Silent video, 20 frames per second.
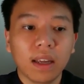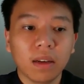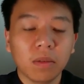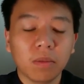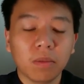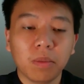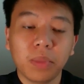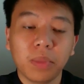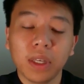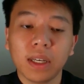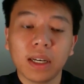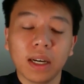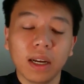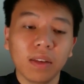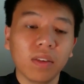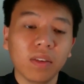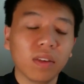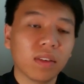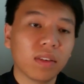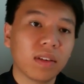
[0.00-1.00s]
And
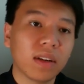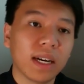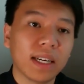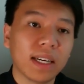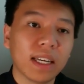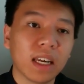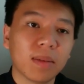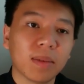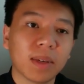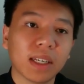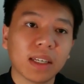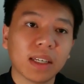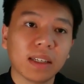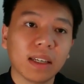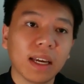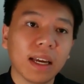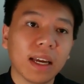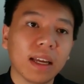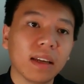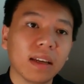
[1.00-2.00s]
because it's
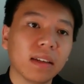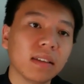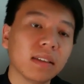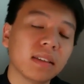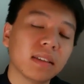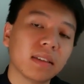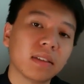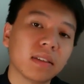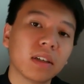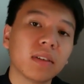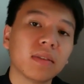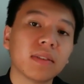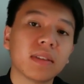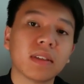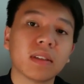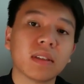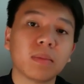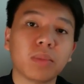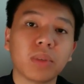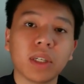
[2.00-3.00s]
dynamic and serves
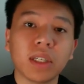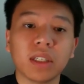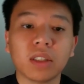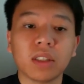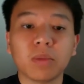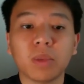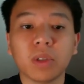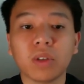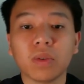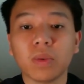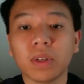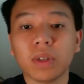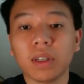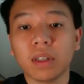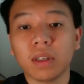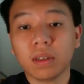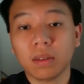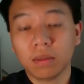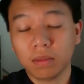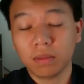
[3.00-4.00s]
as a bridge
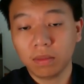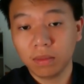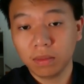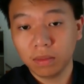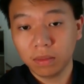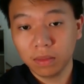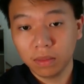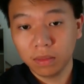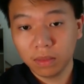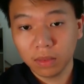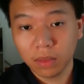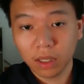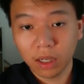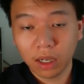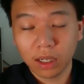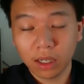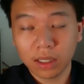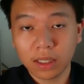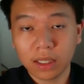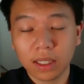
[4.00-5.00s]
between
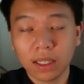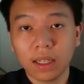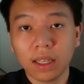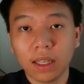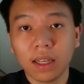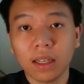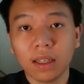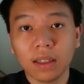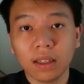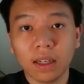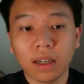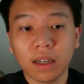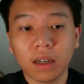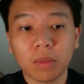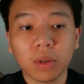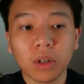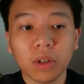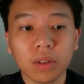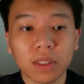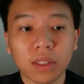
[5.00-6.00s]
our DNA and our
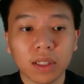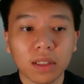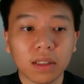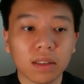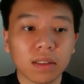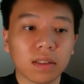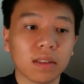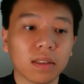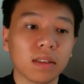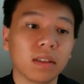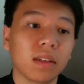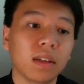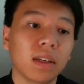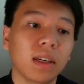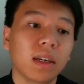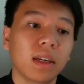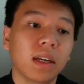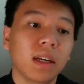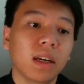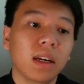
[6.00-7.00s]
proteins,
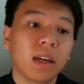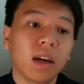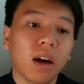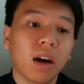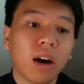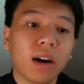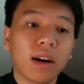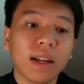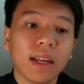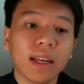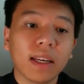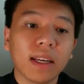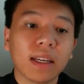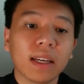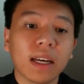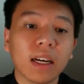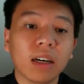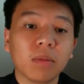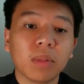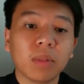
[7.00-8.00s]
RNA
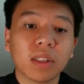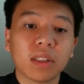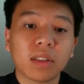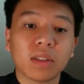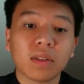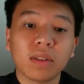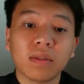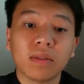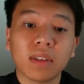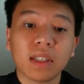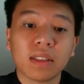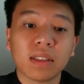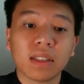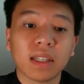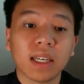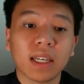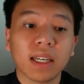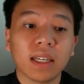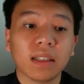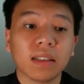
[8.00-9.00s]
can help us to
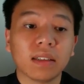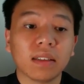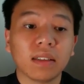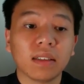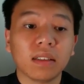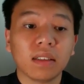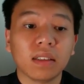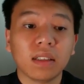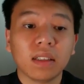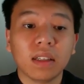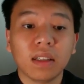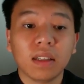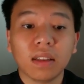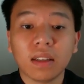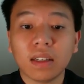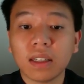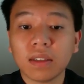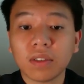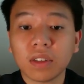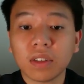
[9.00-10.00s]
investigate
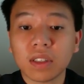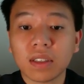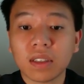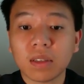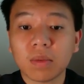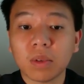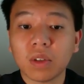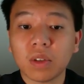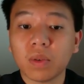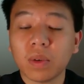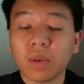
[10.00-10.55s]
the differences